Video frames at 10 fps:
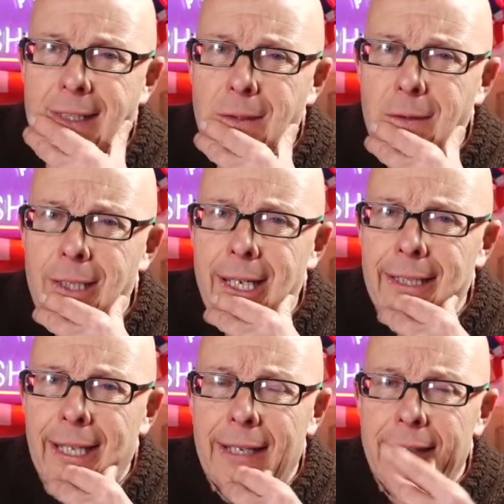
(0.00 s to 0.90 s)
like
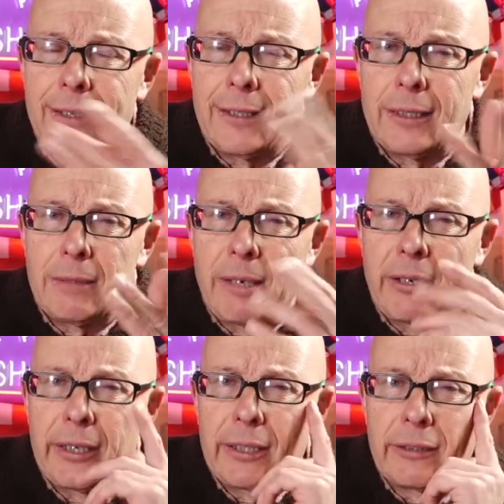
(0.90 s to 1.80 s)
that thing in
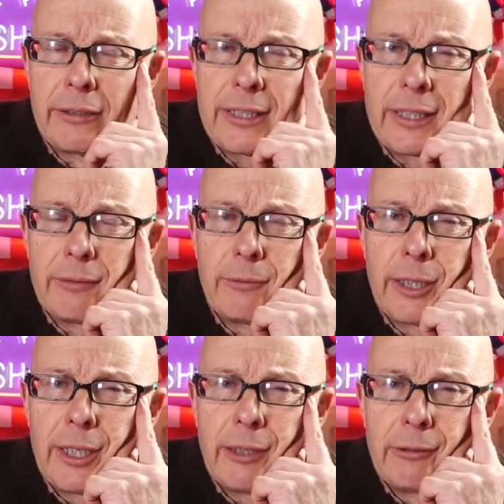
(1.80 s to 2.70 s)
America, is it?
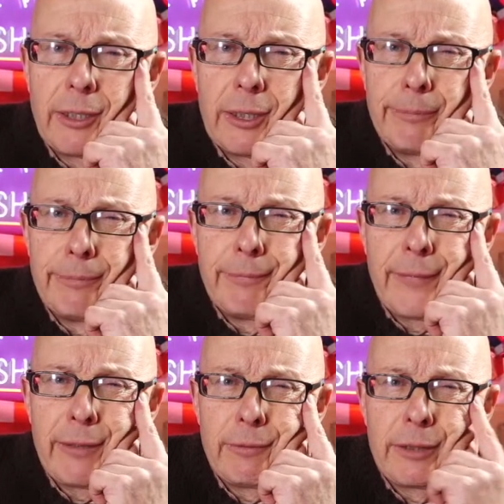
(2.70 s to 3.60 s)
Where
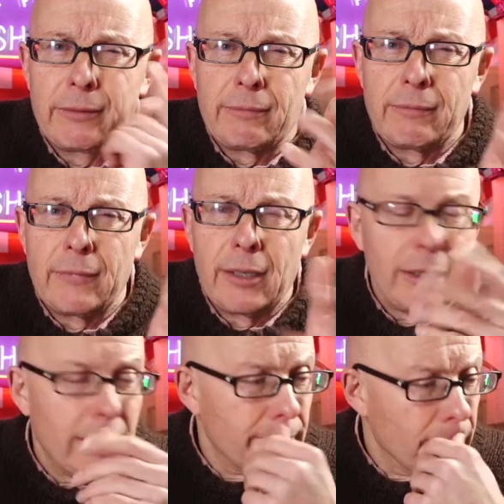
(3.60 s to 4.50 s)
they were
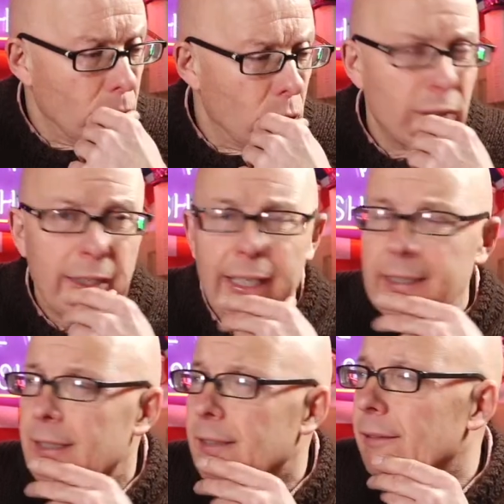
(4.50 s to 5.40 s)

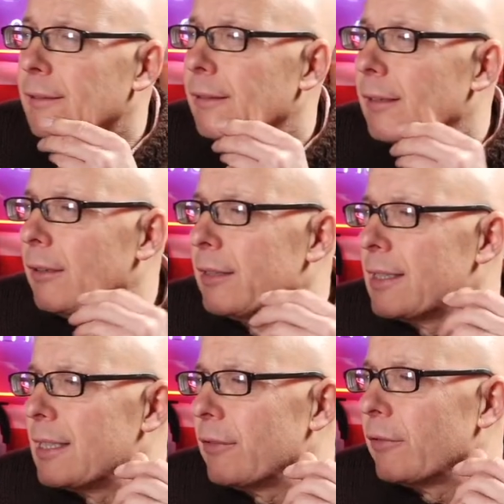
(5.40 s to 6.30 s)
Watergate. No, that's
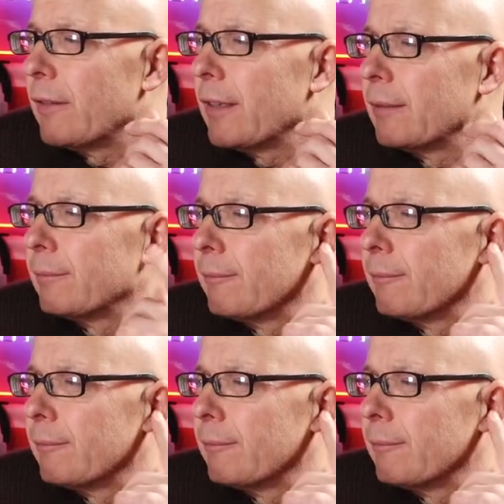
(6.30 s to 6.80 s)
a different thing.